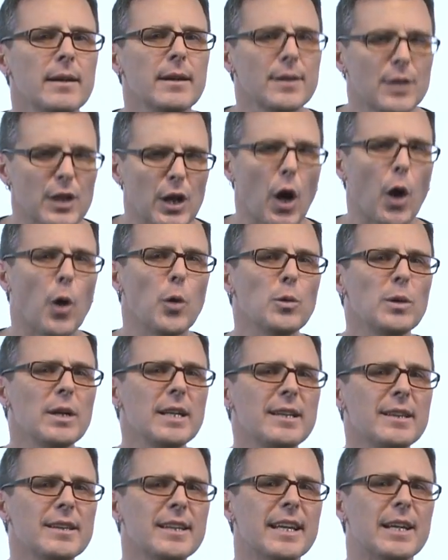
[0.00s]
The
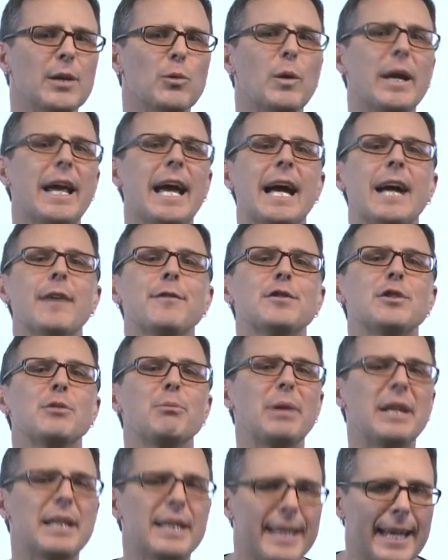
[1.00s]
only thing we have to
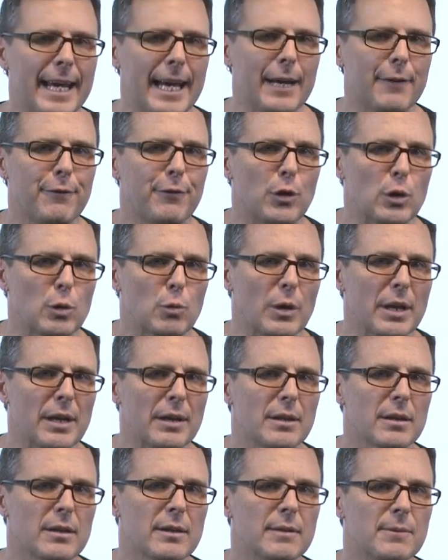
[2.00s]
be careful
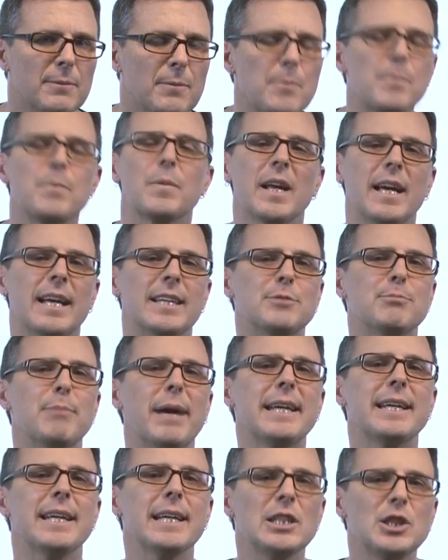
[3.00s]
with is
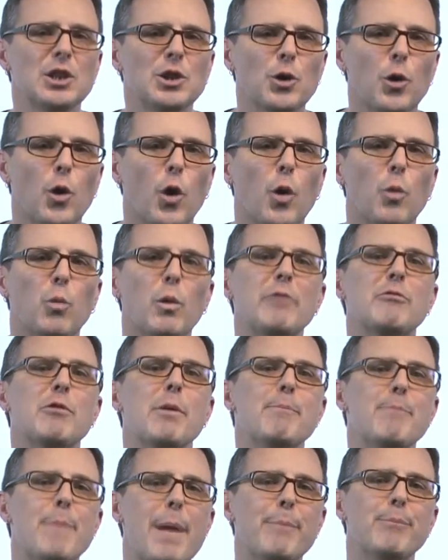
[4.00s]
making sure we
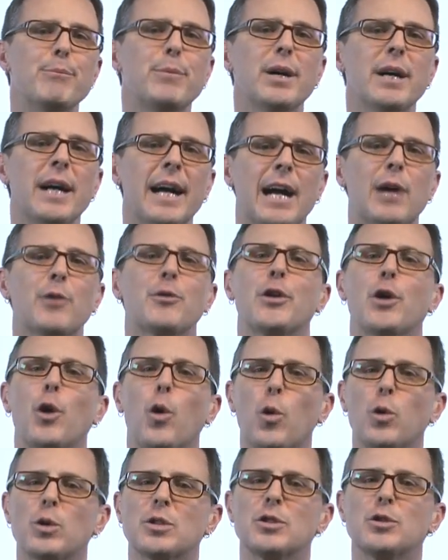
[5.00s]
remember how the
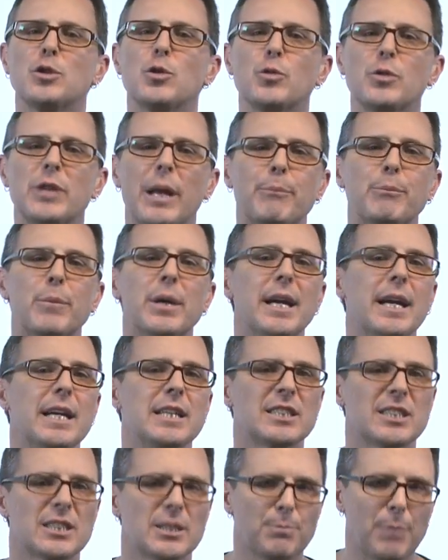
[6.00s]
ordinal number
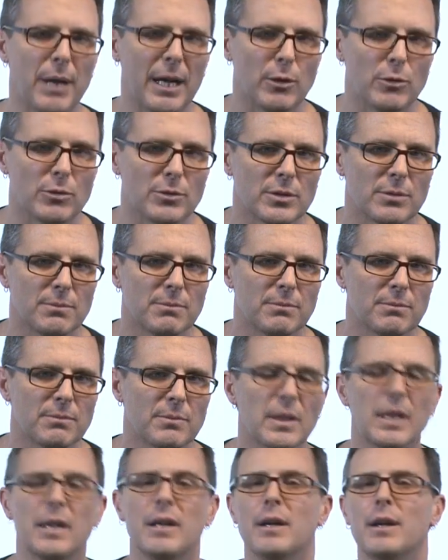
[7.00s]
is spelled.
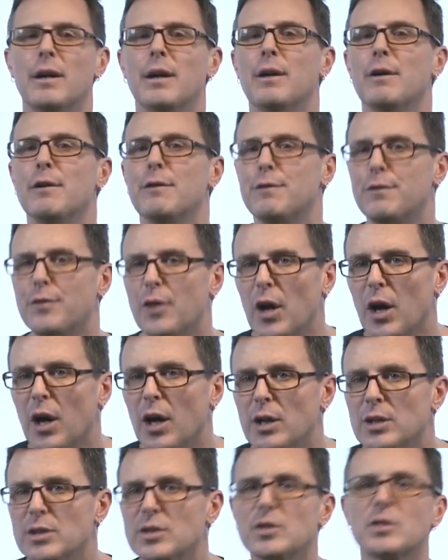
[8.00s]

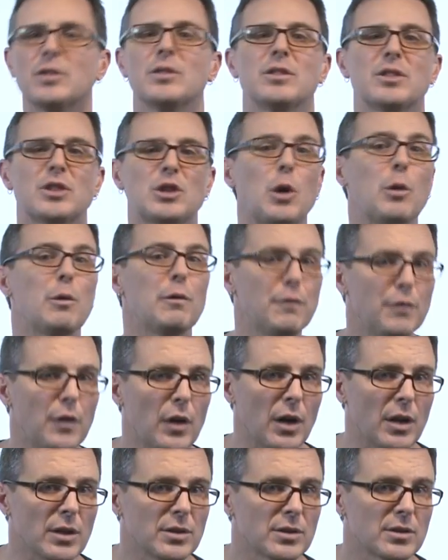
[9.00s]
First, so
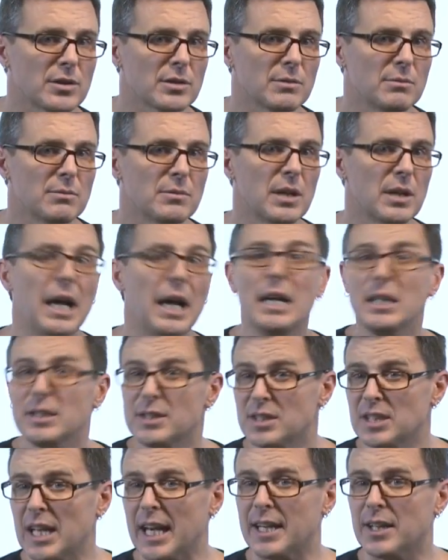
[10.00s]
first.
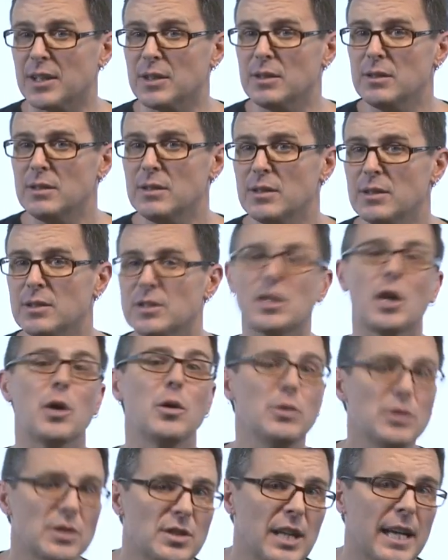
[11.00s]
Second,
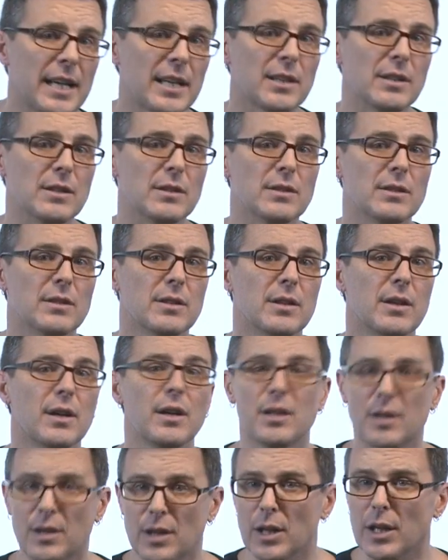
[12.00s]
so second.
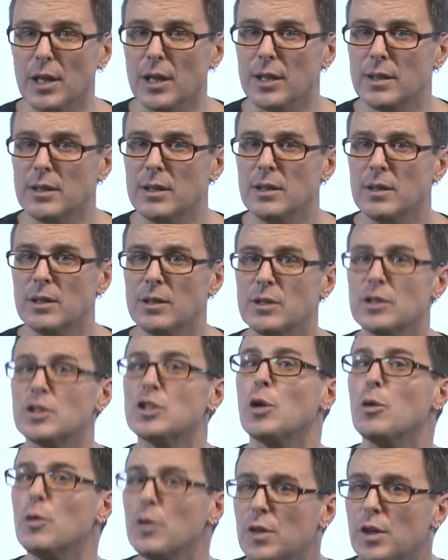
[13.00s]
Third,
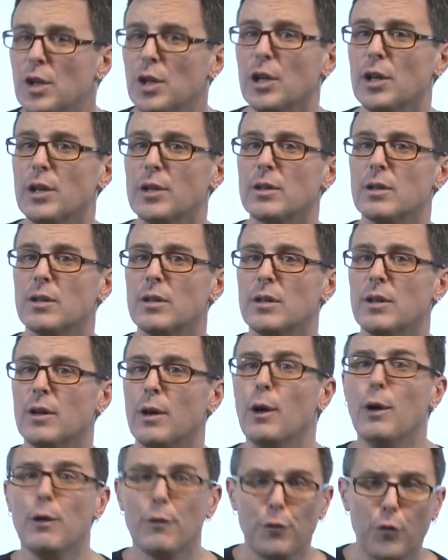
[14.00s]
so third.
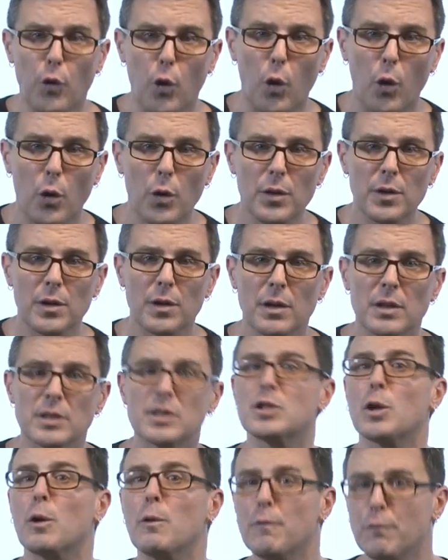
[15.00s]
Fourth,
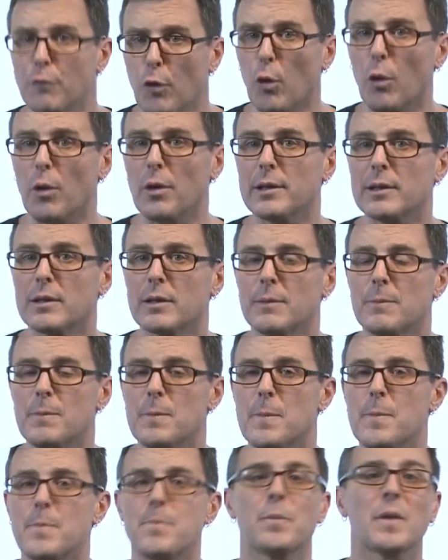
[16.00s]
so fourth.
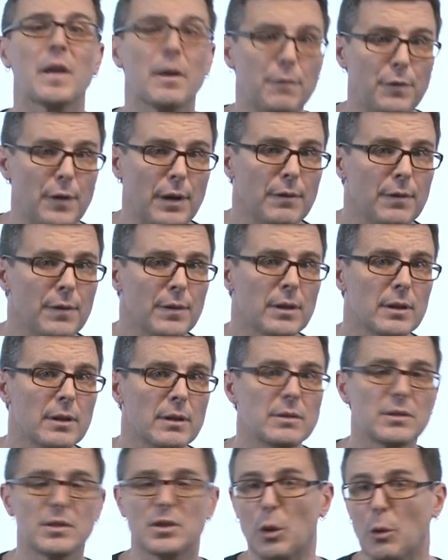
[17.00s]
Fifth,
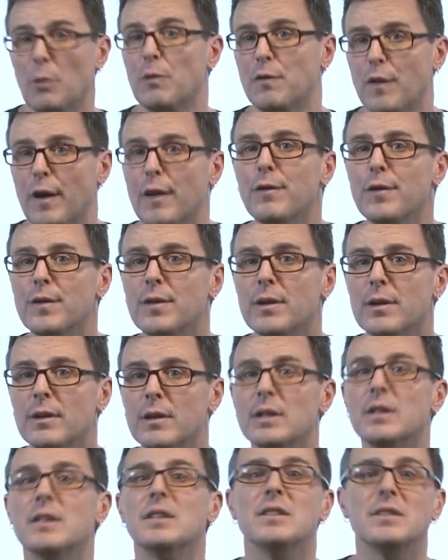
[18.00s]
so fifth.
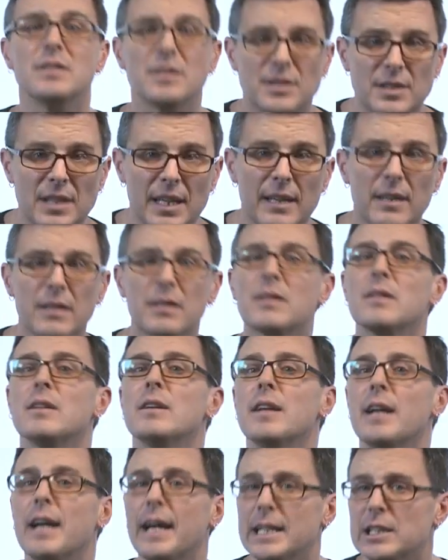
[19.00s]
Sixth,
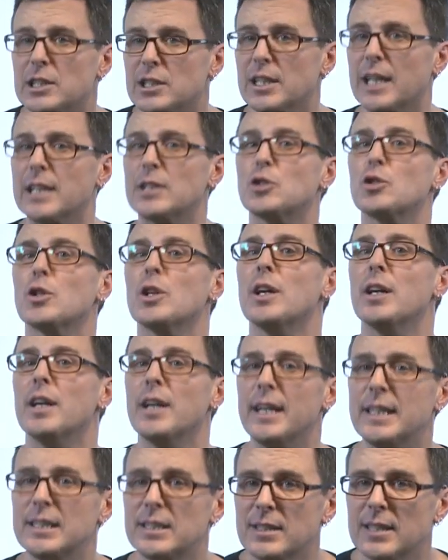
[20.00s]
etc.,
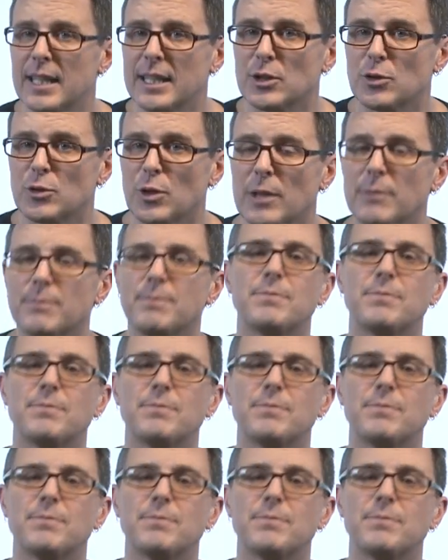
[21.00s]
etc.